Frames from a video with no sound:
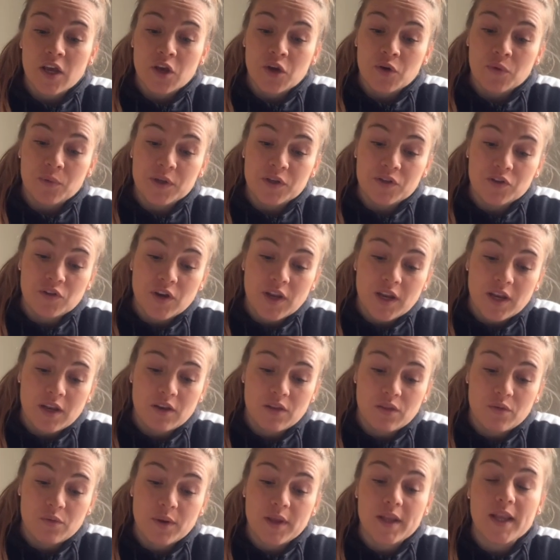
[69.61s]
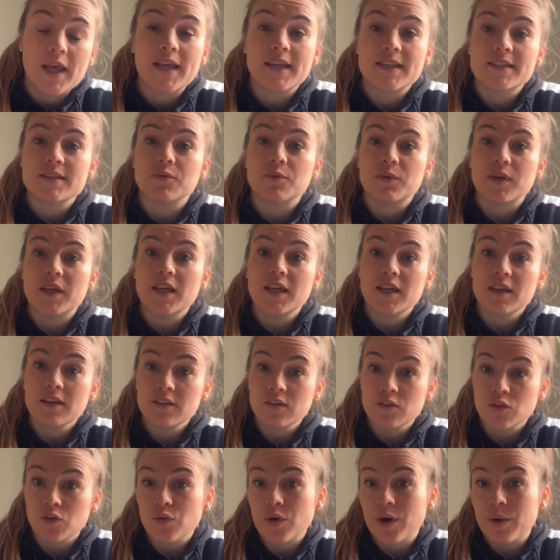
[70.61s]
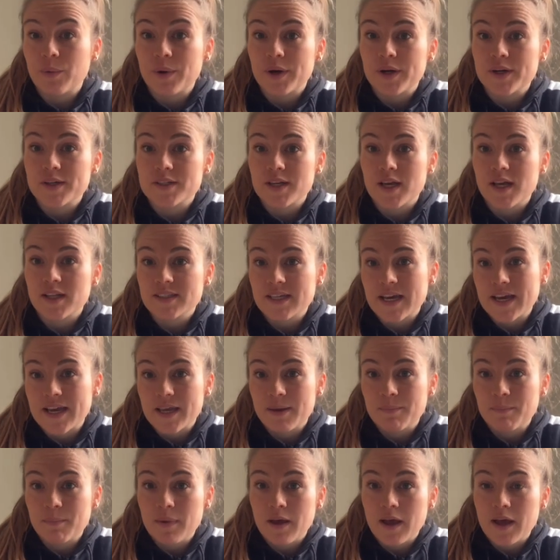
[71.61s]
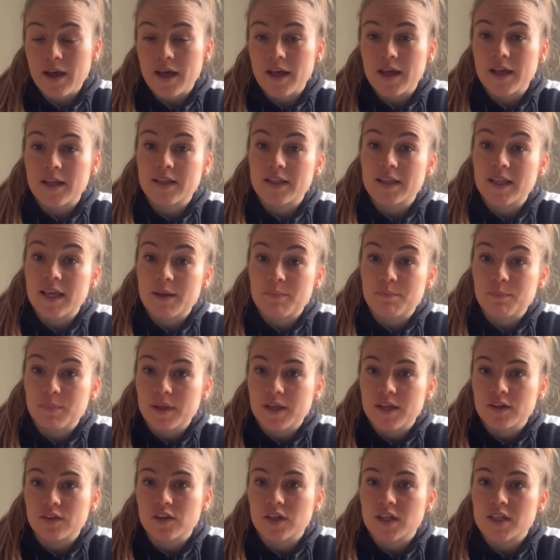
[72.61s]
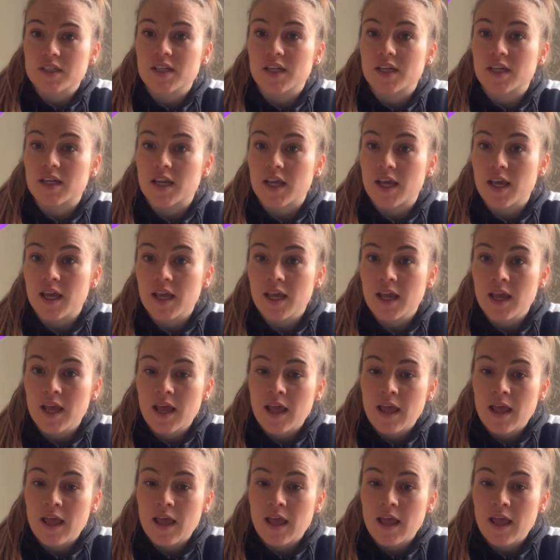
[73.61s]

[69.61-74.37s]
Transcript: we trained three nights a week, two hours at a time, and then played on a Sunday.